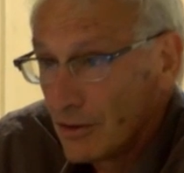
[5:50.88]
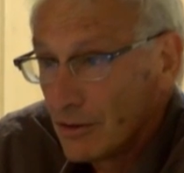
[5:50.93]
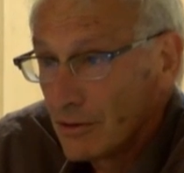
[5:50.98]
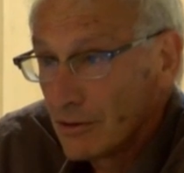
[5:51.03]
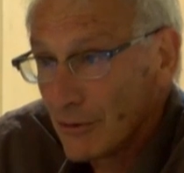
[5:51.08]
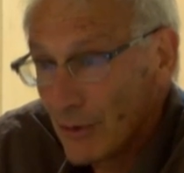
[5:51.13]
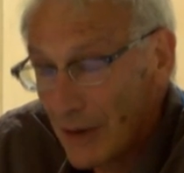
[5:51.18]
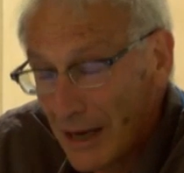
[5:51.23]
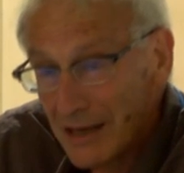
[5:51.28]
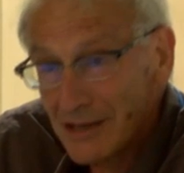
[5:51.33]

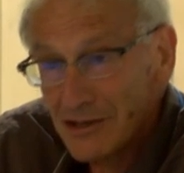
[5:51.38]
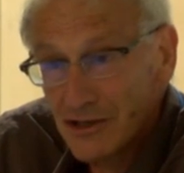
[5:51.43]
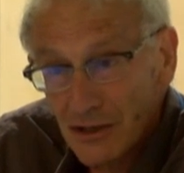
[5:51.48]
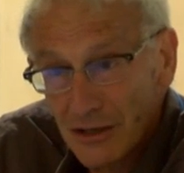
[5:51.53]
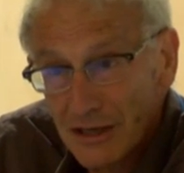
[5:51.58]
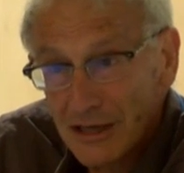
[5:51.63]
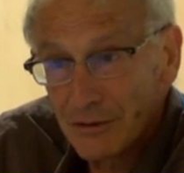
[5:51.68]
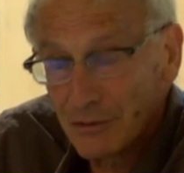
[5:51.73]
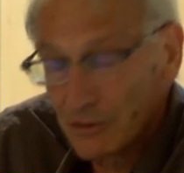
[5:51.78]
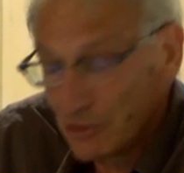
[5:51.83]
Although
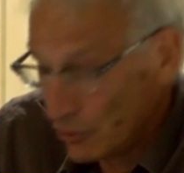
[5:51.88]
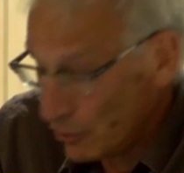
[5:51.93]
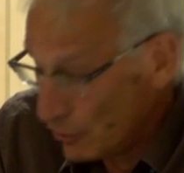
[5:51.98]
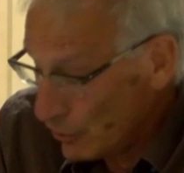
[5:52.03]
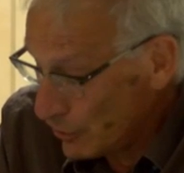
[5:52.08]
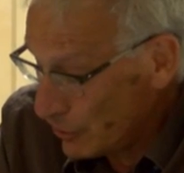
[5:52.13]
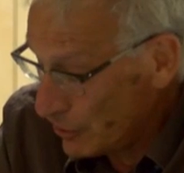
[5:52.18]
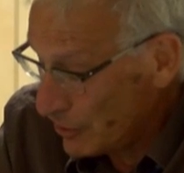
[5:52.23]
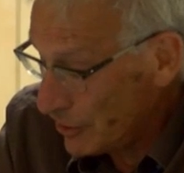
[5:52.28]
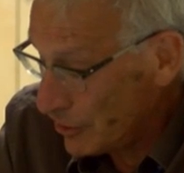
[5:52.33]
actually, when you
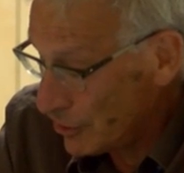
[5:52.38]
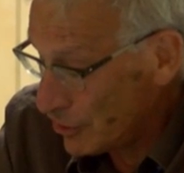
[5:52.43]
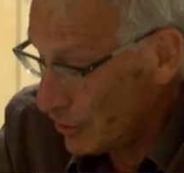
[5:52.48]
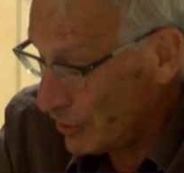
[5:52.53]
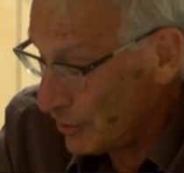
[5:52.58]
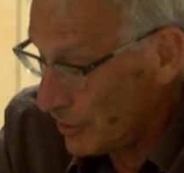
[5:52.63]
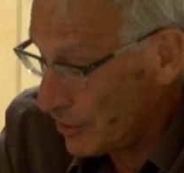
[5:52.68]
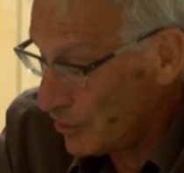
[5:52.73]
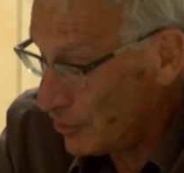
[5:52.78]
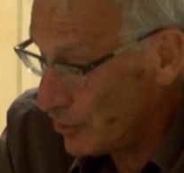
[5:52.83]
looked into
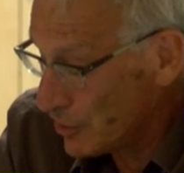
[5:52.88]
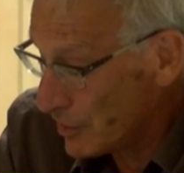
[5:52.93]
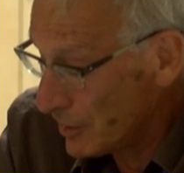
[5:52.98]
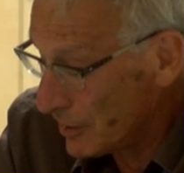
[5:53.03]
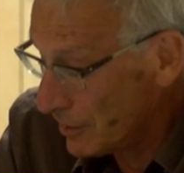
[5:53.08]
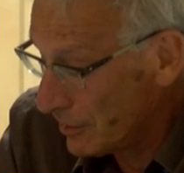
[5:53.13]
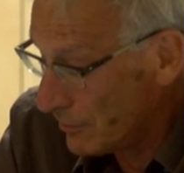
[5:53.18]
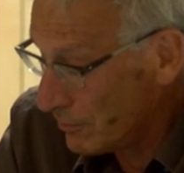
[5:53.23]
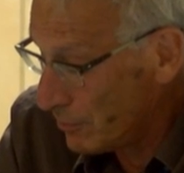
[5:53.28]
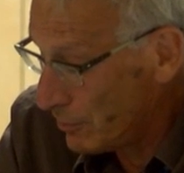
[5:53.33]
it, usually
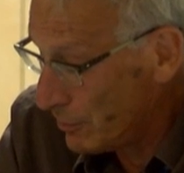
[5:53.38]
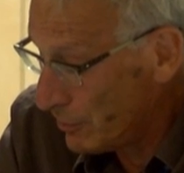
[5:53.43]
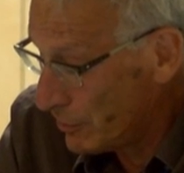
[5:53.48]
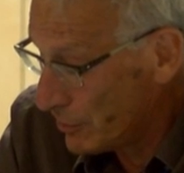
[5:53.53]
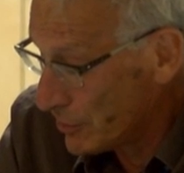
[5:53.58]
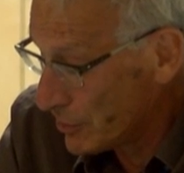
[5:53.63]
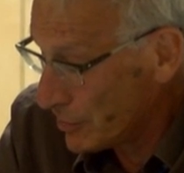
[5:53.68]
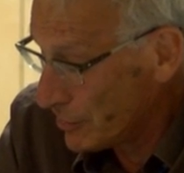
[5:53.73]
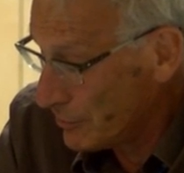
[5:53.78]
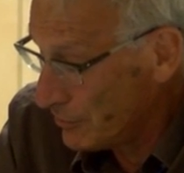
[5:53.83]
in the
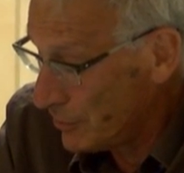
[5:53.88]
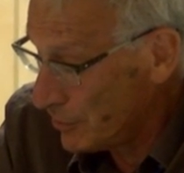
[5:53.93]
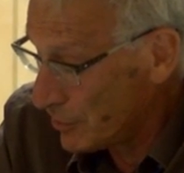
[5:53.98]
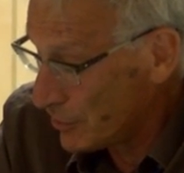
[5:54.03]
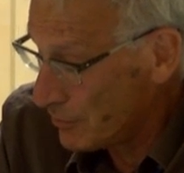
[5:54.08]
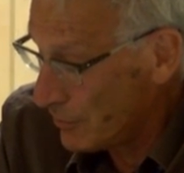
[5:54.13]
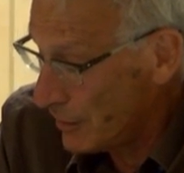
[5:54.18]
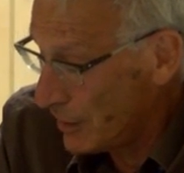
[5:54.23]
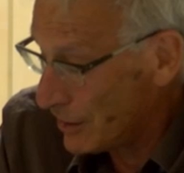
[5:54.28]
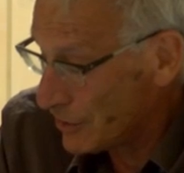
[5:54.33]
poorest and
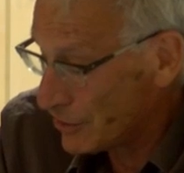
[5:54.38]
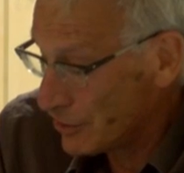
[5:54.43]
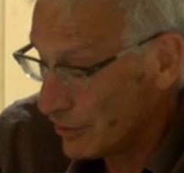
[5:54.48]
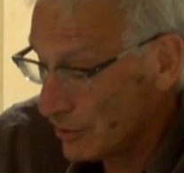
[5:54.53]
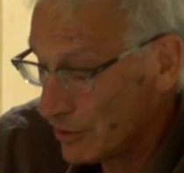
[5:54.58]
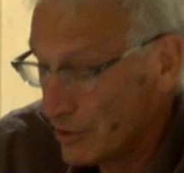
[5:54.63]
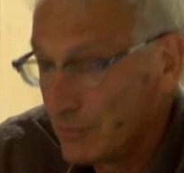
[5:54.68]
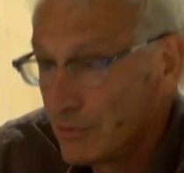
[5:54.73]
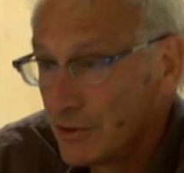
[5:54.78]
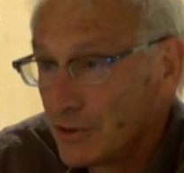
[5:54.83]
most marginal
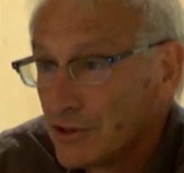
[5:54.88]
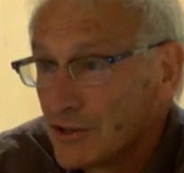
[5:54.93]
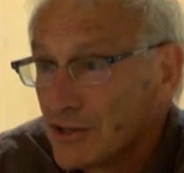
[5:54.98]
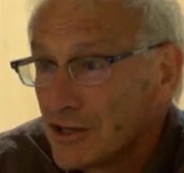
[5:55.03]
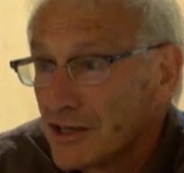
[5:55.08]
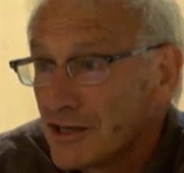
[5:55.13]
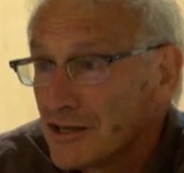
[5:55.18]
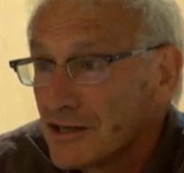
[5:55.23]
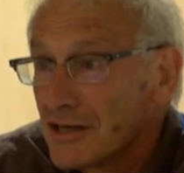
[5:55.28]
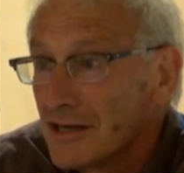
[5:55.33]

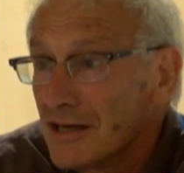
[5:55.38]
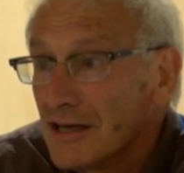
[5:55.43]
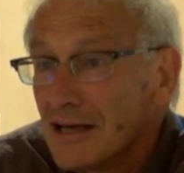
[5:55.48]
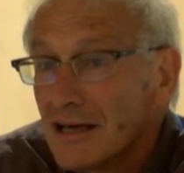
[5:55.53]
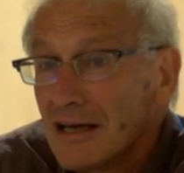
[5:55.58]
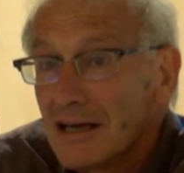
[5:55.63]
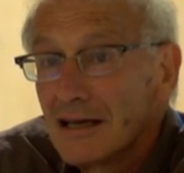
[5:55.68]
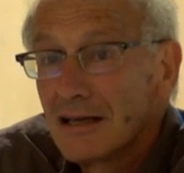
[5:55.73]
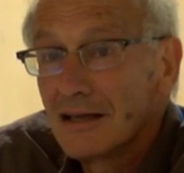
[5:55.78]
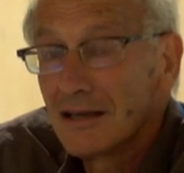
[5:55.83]
communities
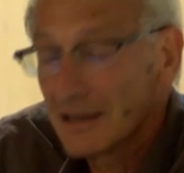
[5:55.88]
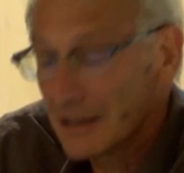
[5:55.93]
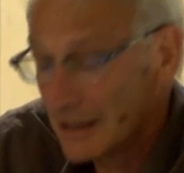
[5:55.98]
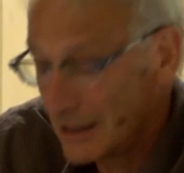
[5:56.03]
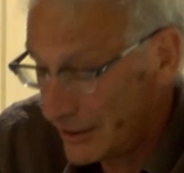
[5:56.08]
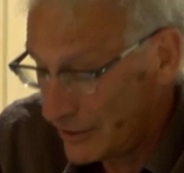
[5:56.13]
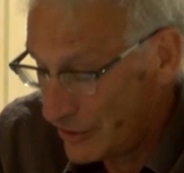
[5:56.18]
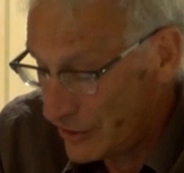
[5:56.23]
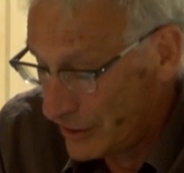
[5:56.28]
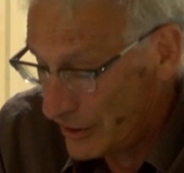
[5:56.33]
in their
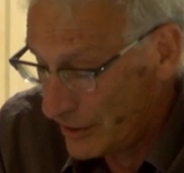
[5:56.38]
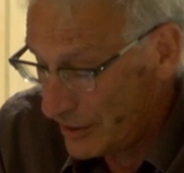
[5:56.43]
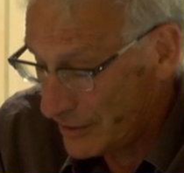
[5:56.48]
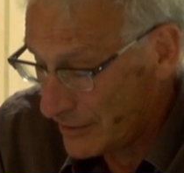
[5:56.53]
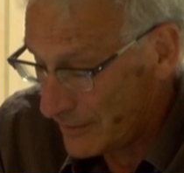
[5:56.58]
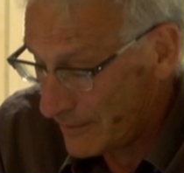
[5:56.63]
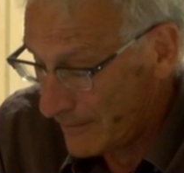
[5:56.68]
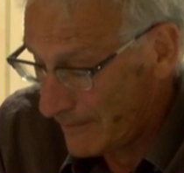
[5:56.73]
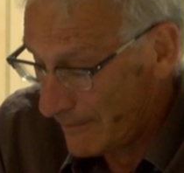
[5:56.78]
countries.